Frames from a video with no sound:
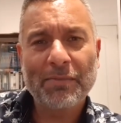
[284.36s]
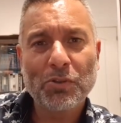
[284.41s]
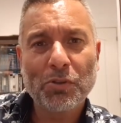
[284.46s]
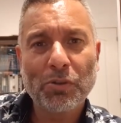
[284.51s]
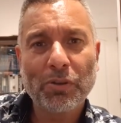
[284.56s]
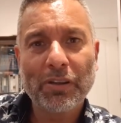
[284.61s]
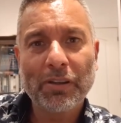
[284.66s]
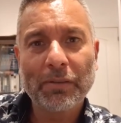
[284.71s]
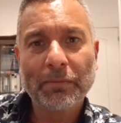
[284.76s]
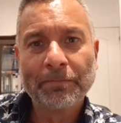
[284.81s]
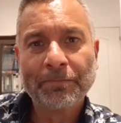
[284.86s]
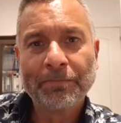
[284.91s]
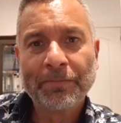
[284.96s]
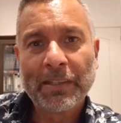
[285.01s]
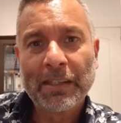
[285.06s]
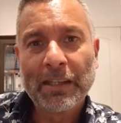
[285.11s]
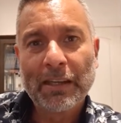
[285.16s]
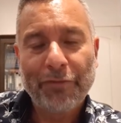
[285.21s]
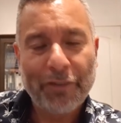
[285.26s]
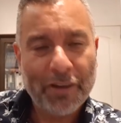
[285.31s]
the
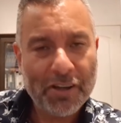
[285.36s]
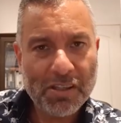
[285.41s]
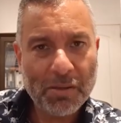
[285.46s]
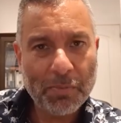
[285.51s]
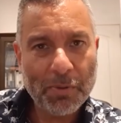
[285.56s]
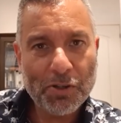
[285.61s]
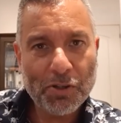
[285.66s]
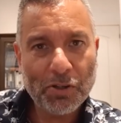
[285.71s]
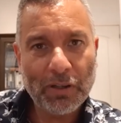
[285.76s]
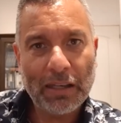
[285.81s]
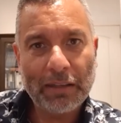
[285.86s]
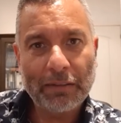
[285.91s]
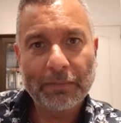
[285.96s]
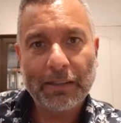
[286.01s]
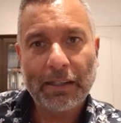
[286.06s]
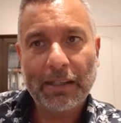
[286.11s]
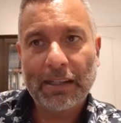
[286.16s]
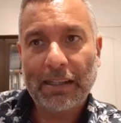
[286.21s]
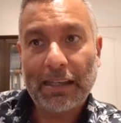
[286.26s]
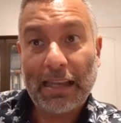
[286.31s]
first division
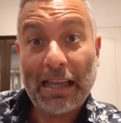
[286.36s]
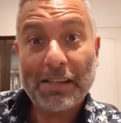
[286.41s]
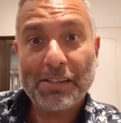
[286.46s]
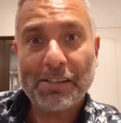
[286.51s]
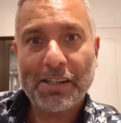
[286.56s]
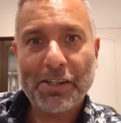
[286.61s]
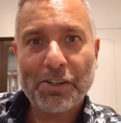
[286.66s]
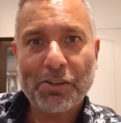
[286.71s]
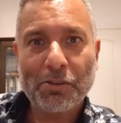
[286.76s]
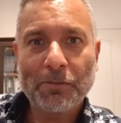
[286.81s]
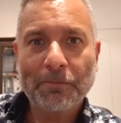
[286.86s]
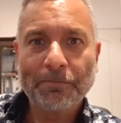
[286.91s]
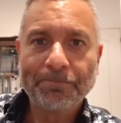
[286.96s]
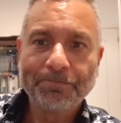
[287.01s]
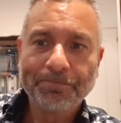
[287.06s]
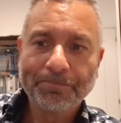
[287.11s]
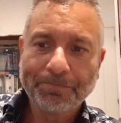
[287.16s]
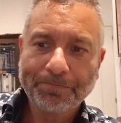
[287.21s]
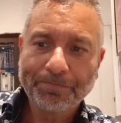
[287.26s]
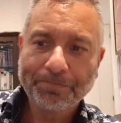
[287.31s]
last season
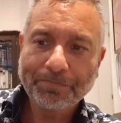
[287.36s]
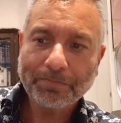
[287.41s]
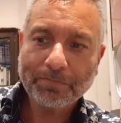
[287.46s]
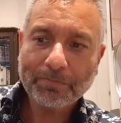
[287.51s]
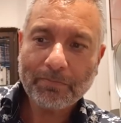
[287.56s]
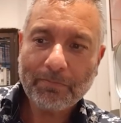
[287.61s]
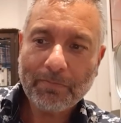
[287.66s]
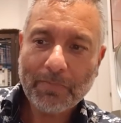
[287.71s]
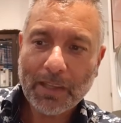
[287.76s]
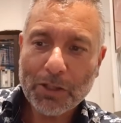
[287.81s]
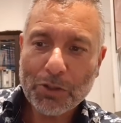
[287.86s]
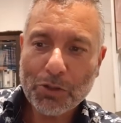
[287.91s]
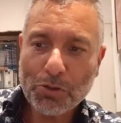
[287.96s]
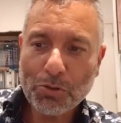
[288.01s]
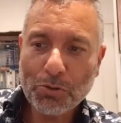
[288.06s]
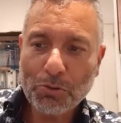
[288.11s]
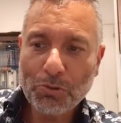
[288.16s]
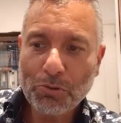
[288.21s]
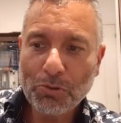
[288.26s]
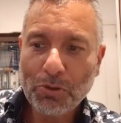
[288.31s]

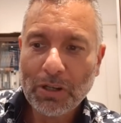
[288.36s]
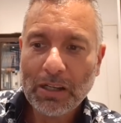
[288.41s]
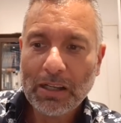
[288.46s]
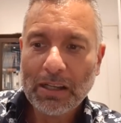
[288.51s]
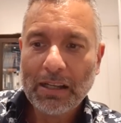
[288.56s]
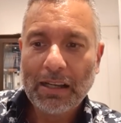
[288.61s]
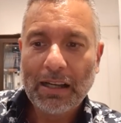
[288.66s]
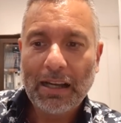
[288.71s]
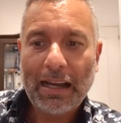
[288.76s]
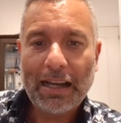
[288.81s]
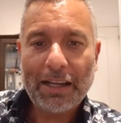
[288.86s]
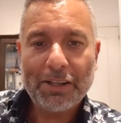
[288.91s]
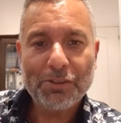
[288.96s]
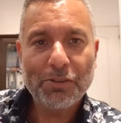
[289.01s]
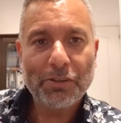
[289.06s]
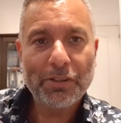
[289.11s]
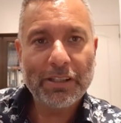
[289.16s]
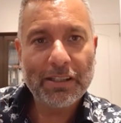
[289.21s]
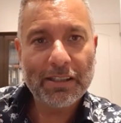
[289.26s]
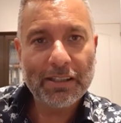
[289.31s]
to
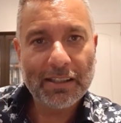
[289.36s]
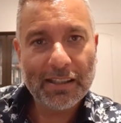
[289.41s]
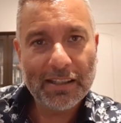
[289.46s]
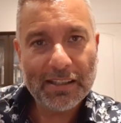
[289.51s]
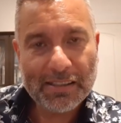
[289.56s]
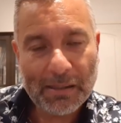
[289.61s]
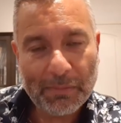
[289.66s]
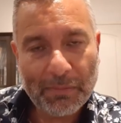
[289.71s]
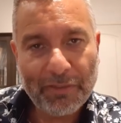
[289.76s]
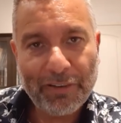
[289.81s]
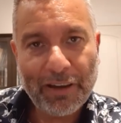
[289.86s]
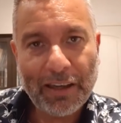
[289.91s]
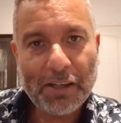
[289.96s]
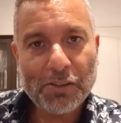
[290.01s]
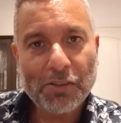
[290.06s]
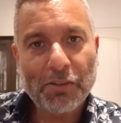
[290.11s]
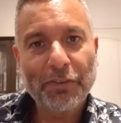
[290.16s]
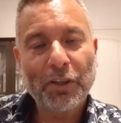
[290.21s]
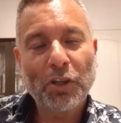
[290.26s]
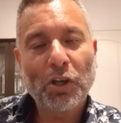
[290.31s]
actually
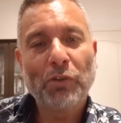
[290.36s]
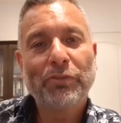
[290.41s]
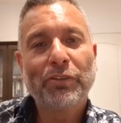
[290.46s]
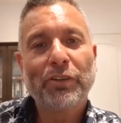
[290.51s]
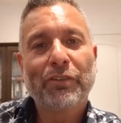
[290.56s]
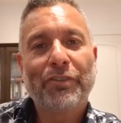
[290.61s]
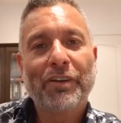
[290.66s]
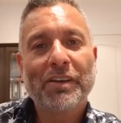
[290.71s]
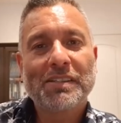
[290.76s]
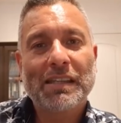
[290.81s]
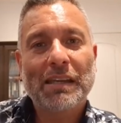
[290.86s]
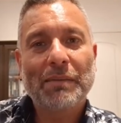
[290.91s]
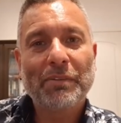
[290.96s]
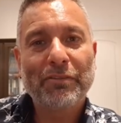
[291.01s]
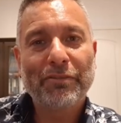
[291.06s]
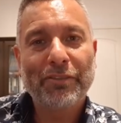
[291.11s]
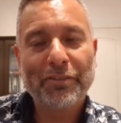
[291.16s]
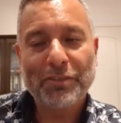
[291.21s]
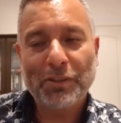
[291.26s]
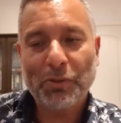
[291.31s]
semi-finals of the Cup for the first time in
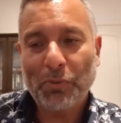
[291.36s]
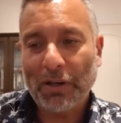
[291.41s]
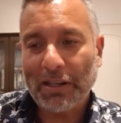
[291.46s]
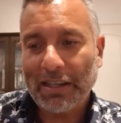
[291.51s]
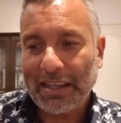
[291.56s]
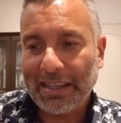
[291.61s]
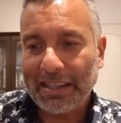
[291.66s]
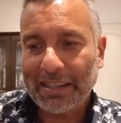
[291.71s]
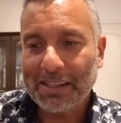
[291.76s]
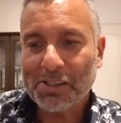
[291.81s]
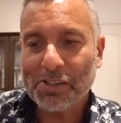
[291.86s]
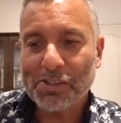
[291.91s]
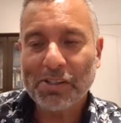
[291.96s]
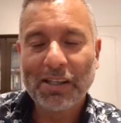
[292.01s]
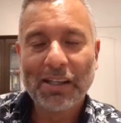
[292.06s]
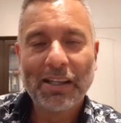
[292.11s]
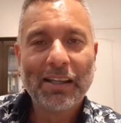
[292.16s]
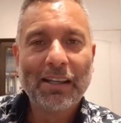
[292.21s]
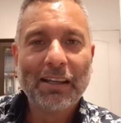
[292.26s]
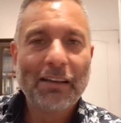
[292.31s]
51 years.
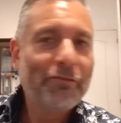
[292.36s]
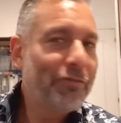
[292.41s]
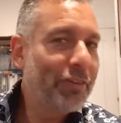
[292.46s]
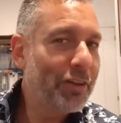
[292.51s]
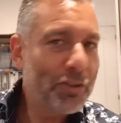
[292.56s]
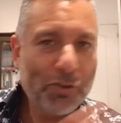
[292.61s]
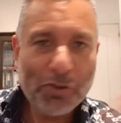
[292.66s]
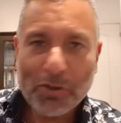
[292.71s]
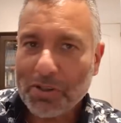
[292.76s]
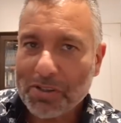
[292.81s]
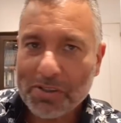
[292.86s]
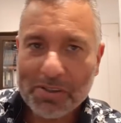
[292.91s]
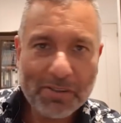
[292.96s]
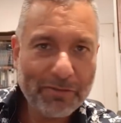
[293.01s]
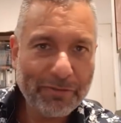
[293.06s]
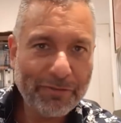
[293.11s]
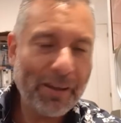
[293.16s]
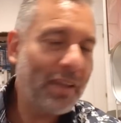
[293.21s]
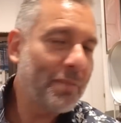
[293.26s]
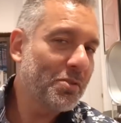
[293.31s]
Victories,
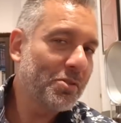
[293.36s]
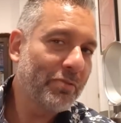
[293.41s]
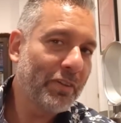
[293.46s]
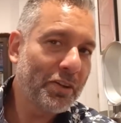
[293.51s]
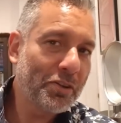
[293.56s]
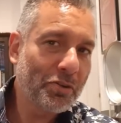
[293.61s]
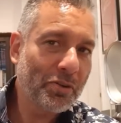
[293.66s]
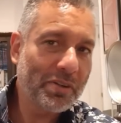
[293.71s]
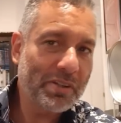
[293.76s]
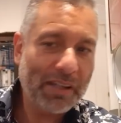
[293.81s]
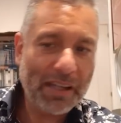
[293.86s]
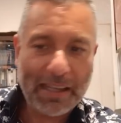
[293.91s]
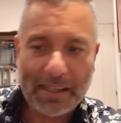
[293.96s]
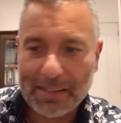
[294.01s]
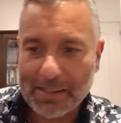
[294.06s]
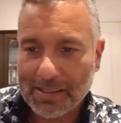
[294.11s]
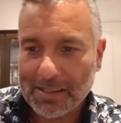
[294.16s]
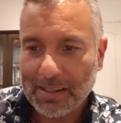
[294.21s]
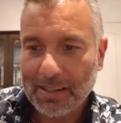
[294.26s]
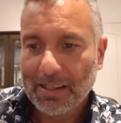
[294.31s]
famous victories
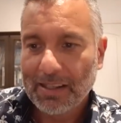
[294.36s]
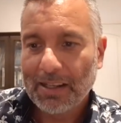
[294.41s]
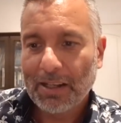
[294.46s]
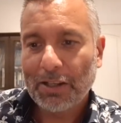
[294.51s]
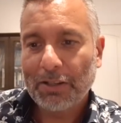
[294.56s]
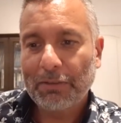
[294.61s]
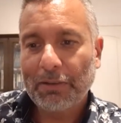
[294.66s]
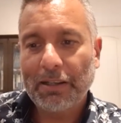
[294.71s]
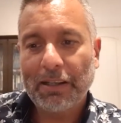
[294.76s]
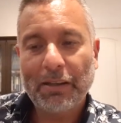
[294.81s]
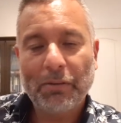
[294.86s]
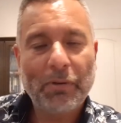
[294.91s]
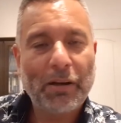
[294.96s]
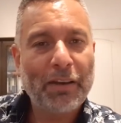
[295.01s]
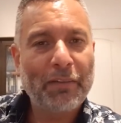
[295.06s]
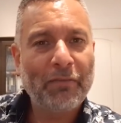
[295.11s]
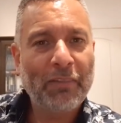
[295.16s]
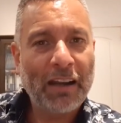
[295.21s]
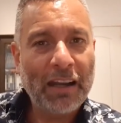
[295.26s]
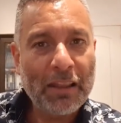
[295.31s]
against
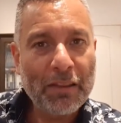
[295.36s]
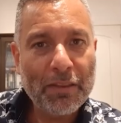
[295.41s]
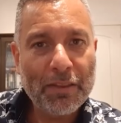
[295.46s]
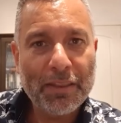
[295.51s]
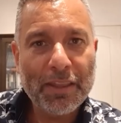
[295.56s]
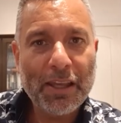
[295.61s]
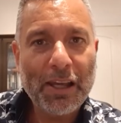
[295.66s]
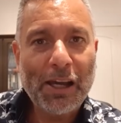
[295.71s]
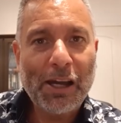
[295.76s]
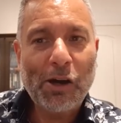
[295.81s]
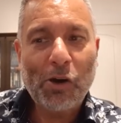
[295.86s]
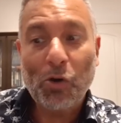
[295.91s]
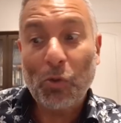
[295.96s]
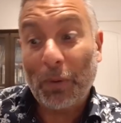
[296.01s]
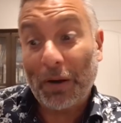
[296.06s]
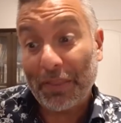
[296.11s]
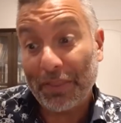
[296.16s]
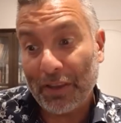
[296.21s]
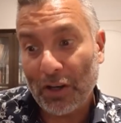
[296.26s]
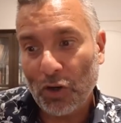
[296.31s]
Valencia or
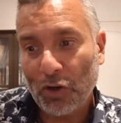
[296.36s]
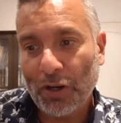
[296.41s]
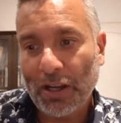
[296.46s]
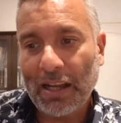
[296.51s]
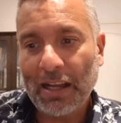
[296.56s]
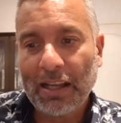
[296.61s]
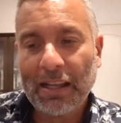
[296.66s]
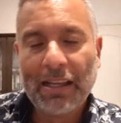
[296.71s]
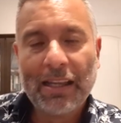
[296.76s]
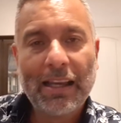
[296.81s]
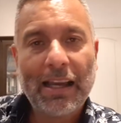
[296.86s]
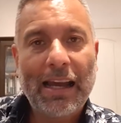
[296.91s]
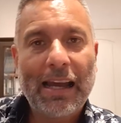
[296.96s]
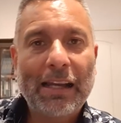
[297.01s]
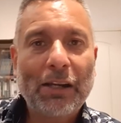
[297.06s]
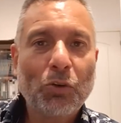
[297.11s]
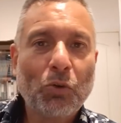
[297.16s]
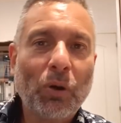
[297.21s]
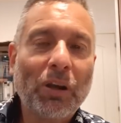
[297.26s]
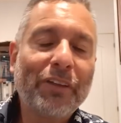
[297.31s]
Barcelona,
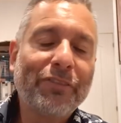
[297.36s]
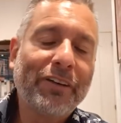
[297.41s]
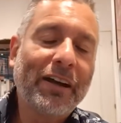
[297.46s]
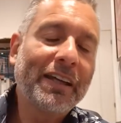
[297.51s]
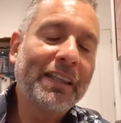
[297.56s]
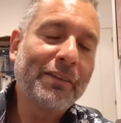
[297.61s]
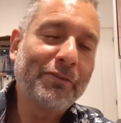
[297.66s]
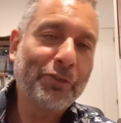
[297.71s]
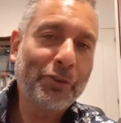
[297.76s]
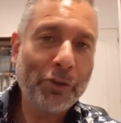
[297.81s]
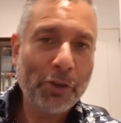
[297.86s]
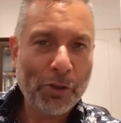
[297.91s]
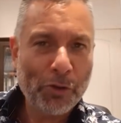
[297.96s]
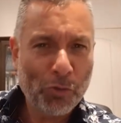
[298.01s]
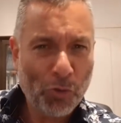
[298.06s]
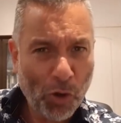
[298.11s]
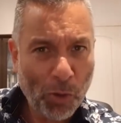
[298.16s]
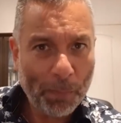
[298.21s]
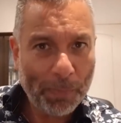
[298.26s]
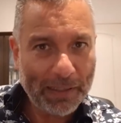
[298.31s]
and qualify them for the
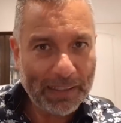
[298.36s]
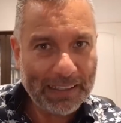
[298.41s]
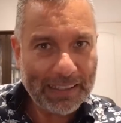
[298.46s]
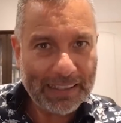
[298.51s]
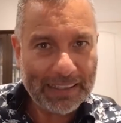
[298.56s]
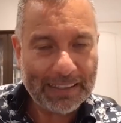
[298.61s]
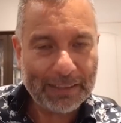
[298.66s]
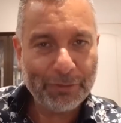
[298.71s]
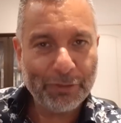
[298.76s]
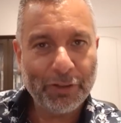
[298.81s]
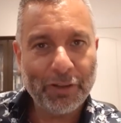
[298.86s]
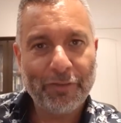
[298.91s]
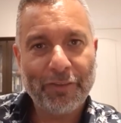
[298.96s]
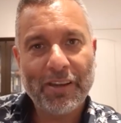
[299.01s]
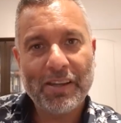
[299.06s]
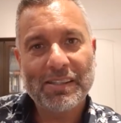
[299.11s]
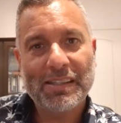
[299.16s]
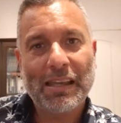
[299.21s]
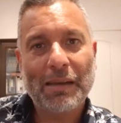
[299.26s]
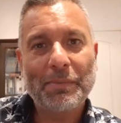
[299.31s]
Europa League for the
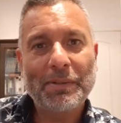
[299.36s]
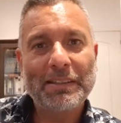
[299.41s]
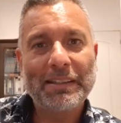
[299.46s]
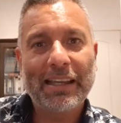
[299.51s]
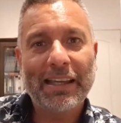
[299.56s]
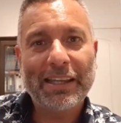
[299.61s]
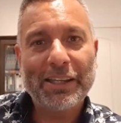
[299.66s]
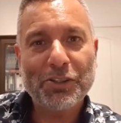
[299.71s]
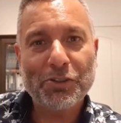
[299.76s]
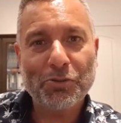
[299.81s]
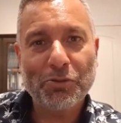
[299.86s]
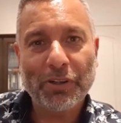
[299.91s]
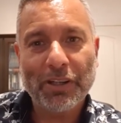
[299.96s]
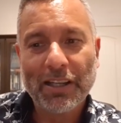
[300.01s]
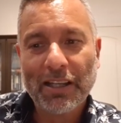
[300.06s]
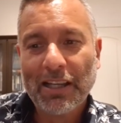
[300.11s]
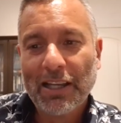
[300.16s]
first time in their history,